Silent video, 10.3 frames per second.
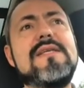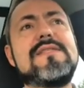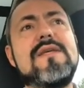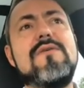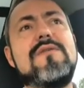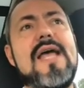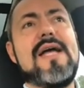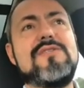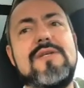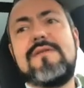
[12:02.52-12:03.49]
good
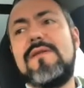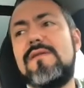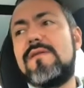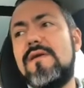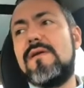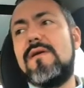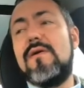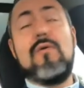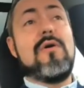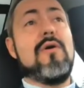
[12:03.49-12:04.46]
gadget that
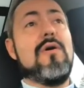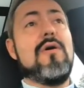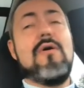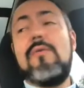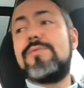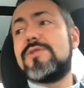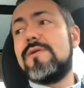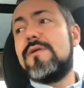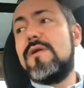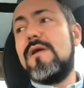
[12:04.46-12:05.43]
or option.